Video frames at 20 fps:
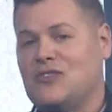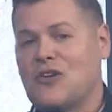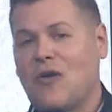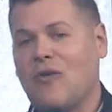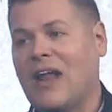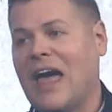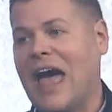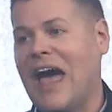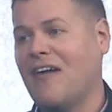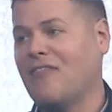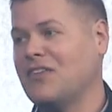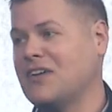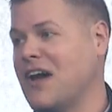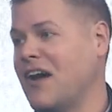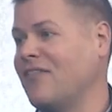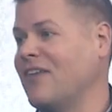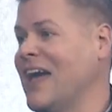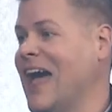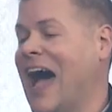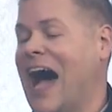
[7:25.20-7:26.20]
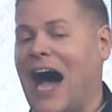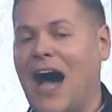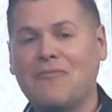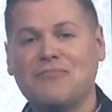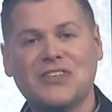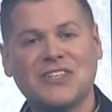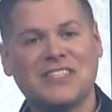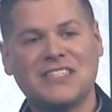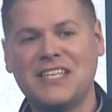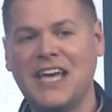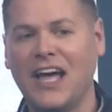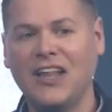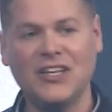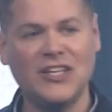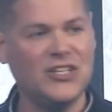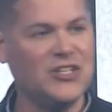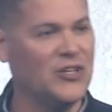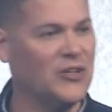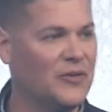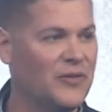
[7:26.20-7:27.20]
don't have enough. I'm just
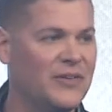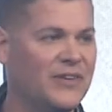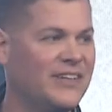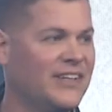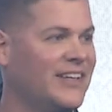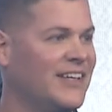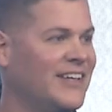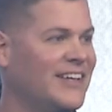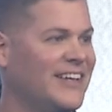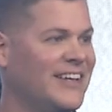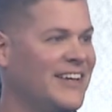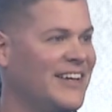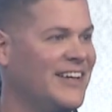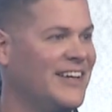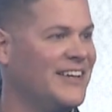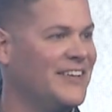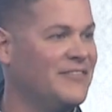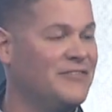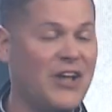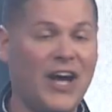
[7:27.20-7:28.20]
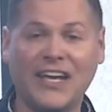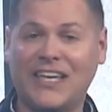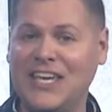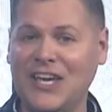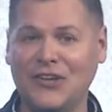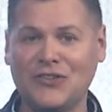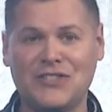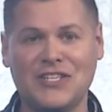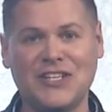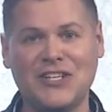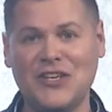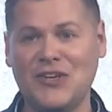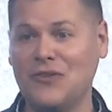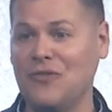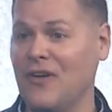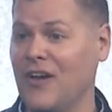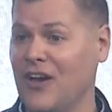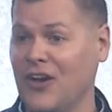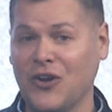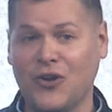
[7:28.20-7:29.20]
telling you, not guilting
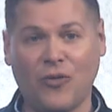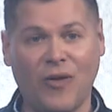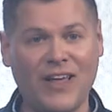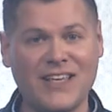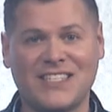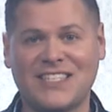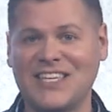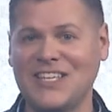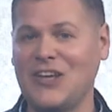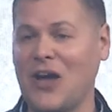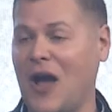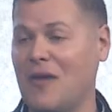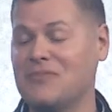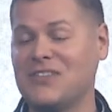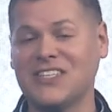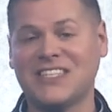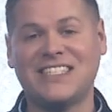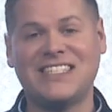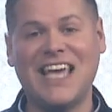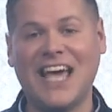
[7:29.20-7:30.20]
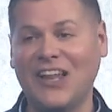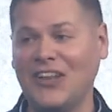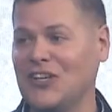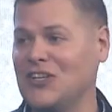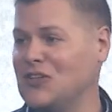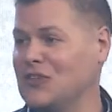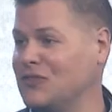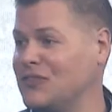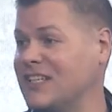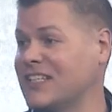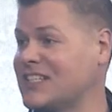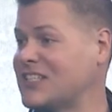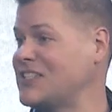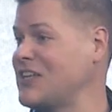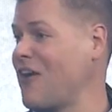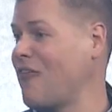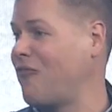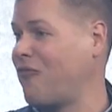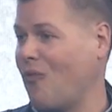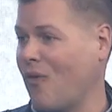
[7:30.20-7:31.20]
you, gracing you, I'm just telling you, this
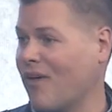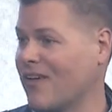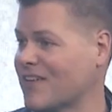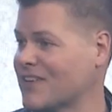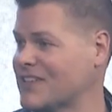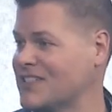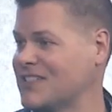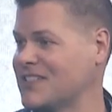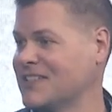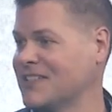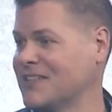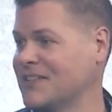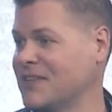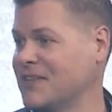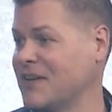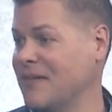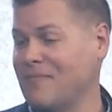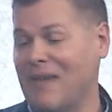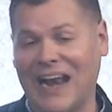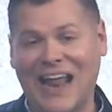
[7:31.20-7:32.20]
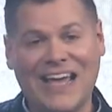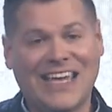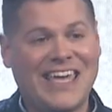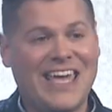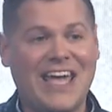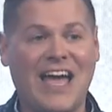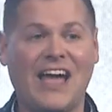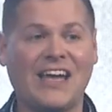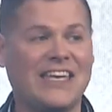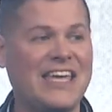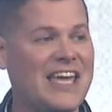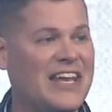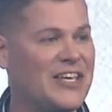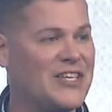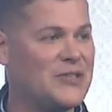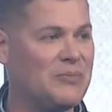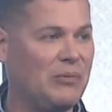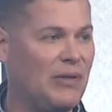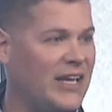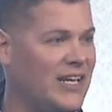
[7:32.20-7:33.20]
stuff works. Man, I can't
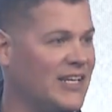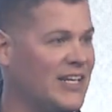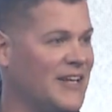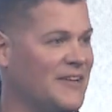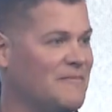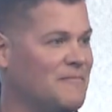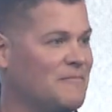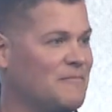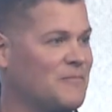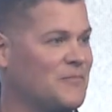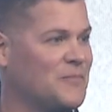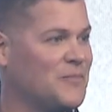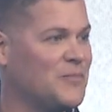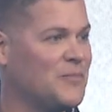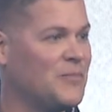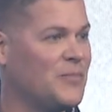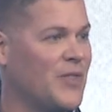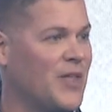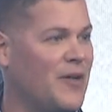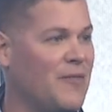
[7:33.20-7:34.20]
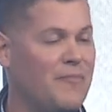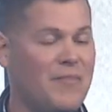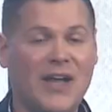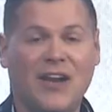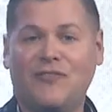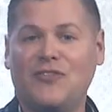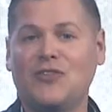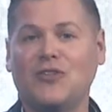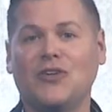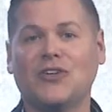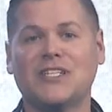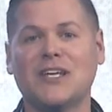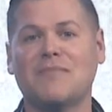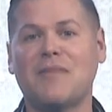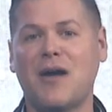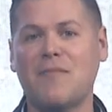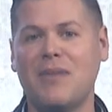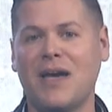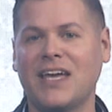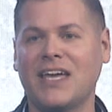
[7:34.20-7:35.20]
explain it. Man, if you looked at
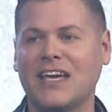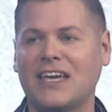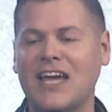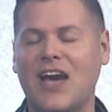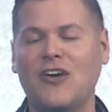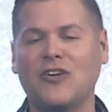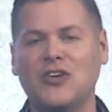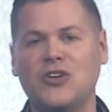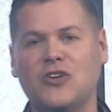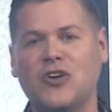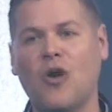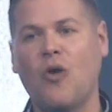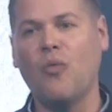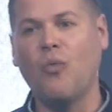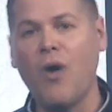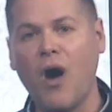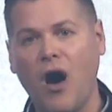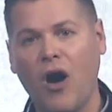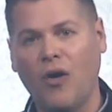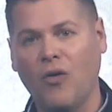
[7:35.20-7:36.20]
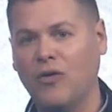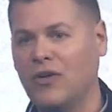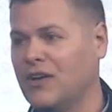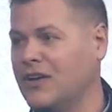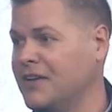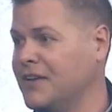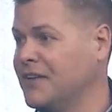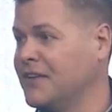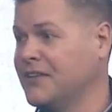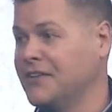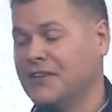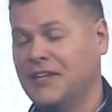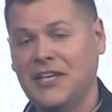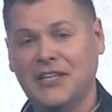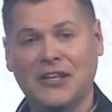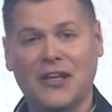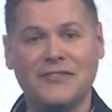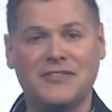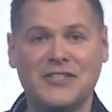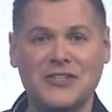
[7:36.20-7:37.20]
my bank account, you'd go, whoa, he
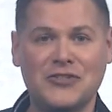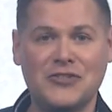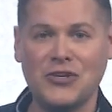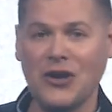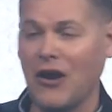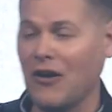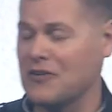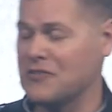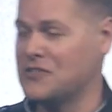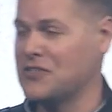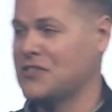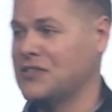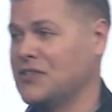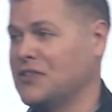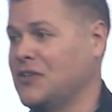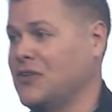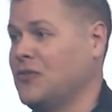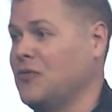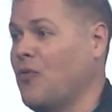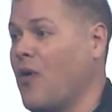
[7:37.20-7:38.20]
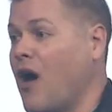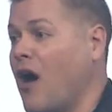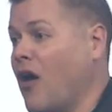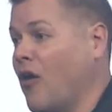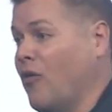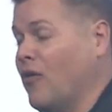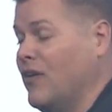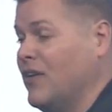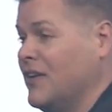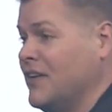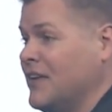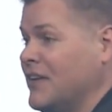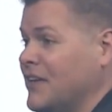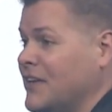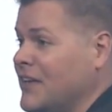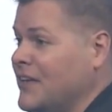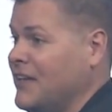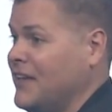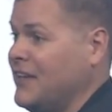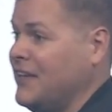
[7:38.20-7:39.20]
loves his church. Whoa,
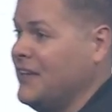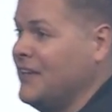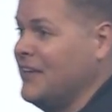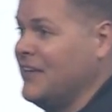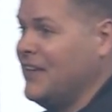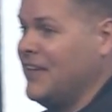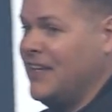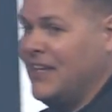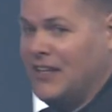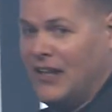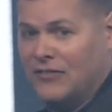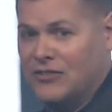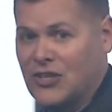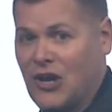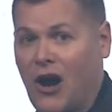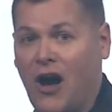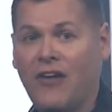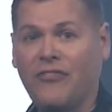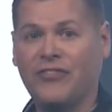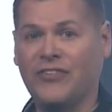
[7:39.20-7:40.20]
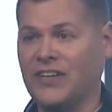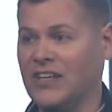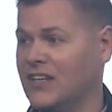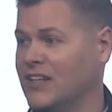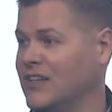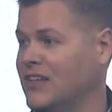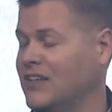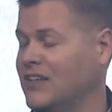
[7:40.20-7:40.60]
he loves coffee.